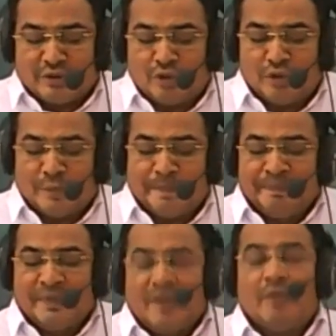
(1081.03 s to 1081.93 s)
So,
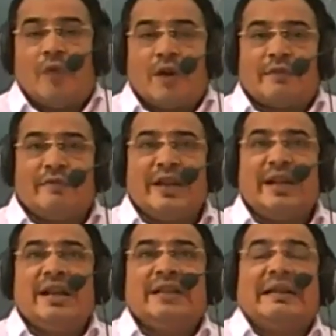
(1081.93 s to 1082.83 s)
what were
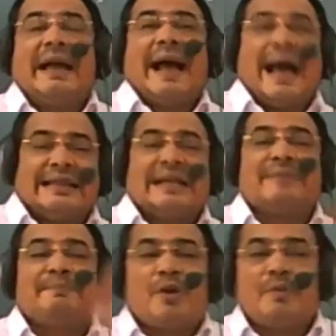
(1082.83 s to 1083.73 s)
the
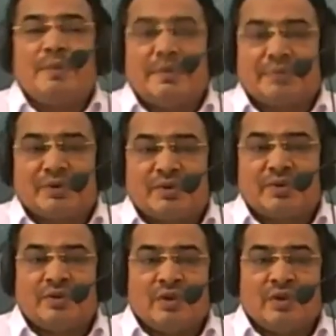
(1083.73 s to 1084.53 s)
other problems?